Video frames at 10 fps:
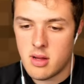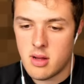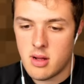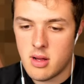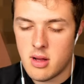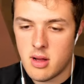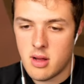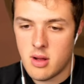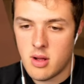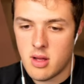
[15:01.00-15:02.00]

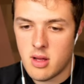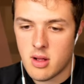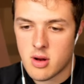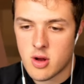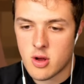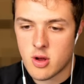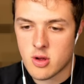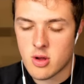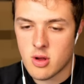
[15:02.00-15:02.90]
[no speech]